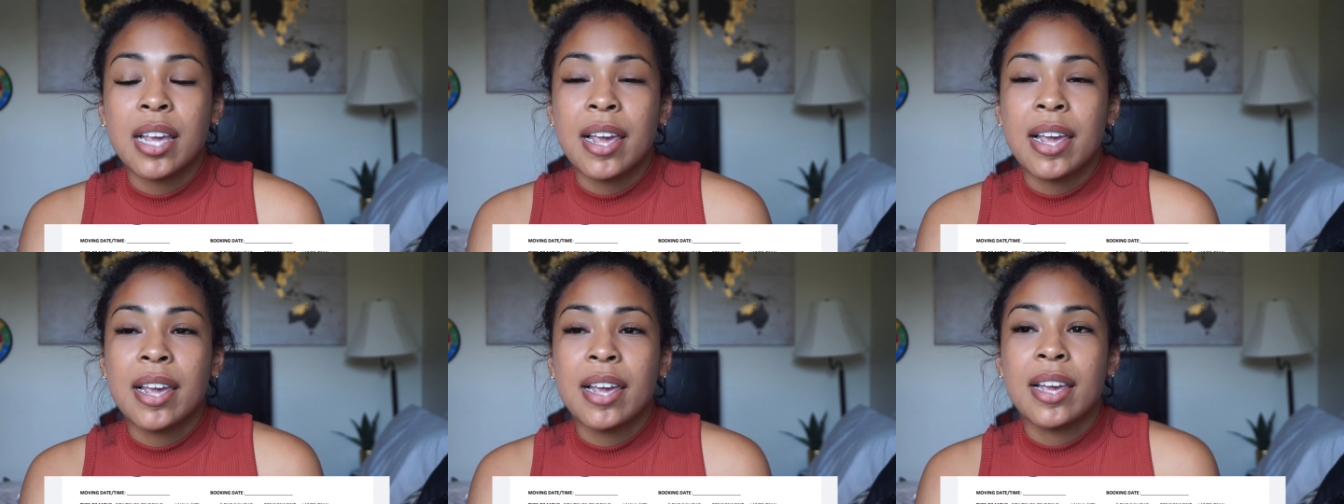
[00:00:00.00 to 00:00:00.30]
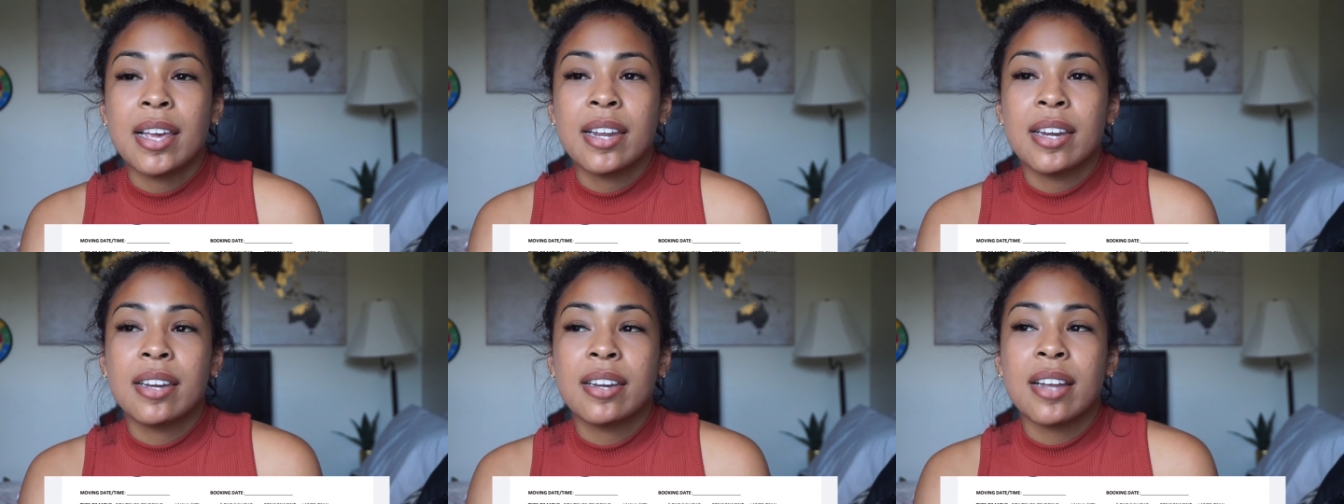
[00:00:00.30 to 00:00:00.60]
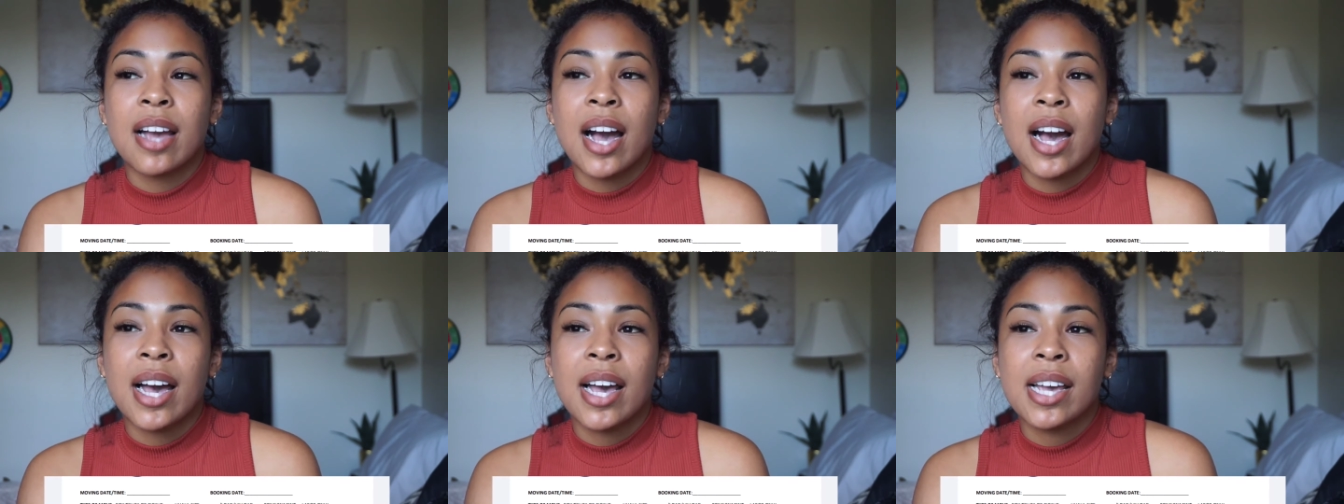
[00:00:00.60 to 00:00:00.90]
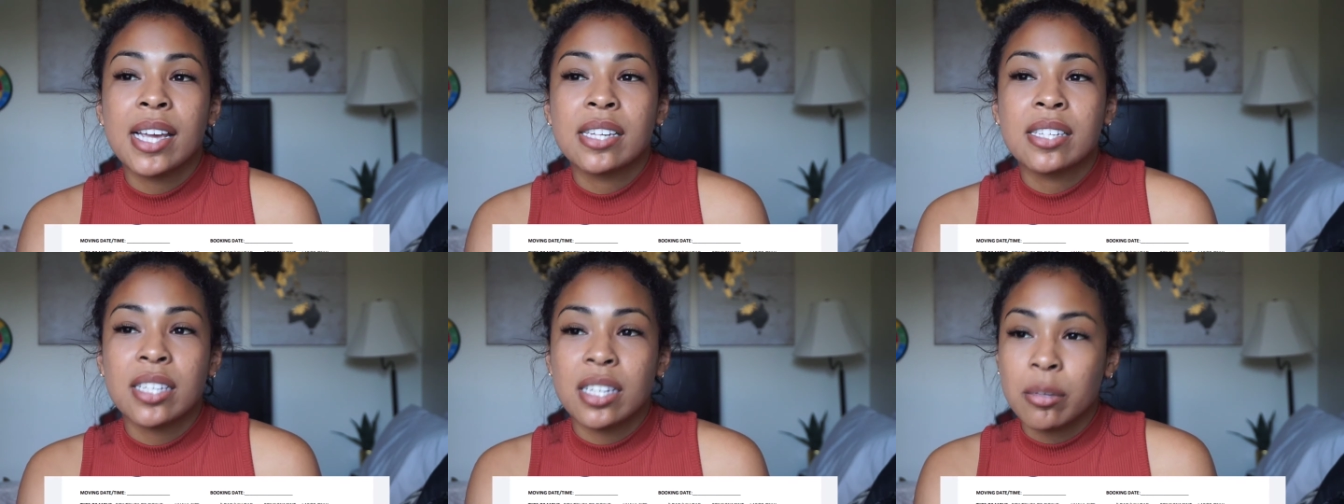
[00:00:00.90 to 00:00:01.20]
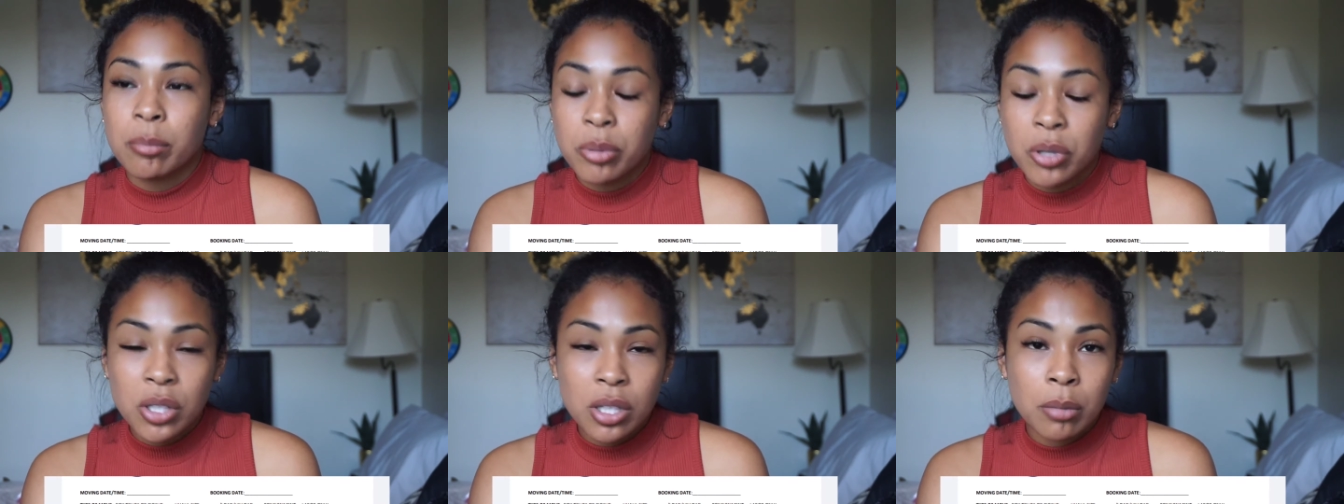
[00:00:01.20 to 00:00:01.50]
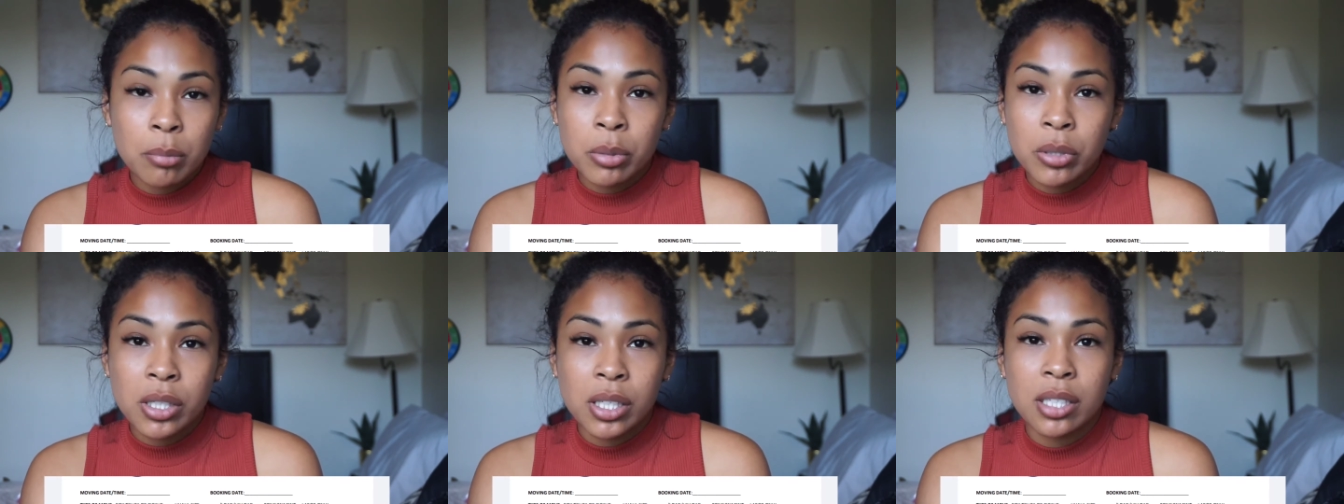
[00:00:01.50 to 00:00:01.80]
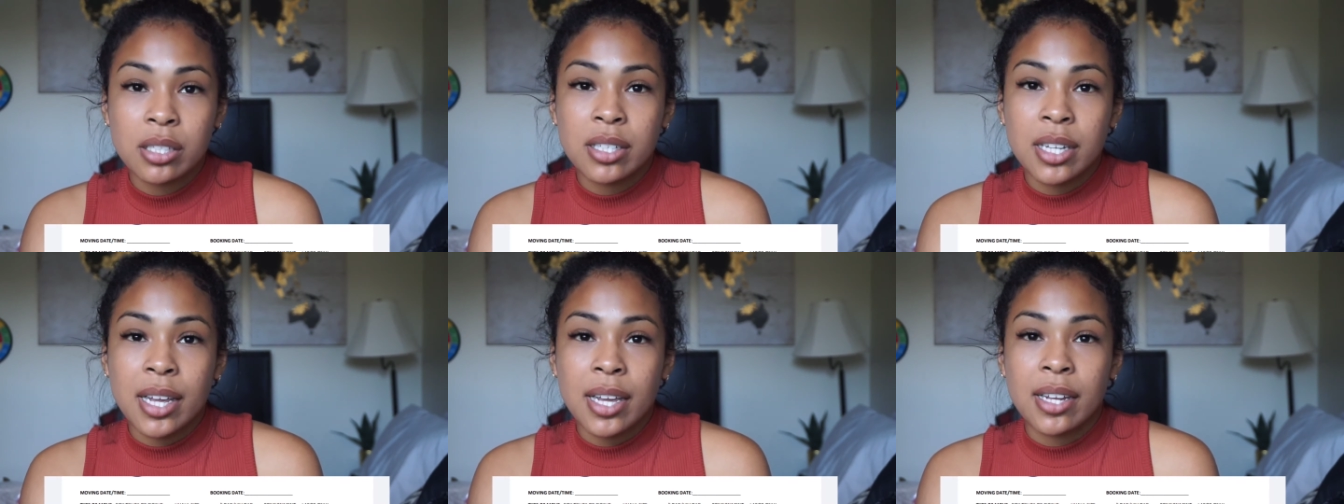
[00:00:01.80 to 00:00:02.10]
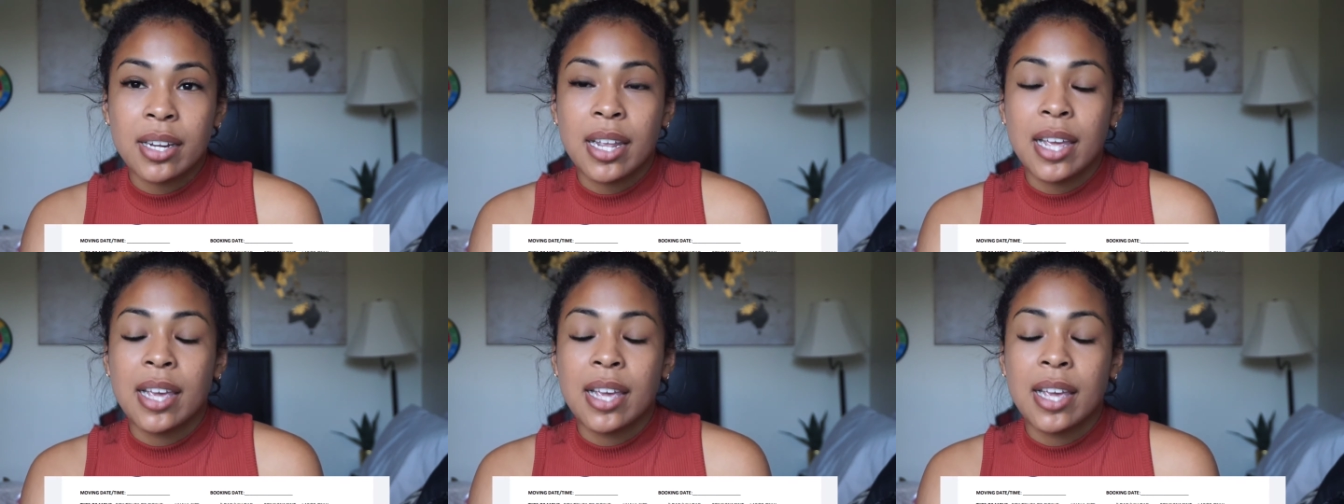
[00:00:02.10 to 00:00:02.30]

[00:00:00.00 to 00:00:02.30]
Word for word: and I didn't put the booking date.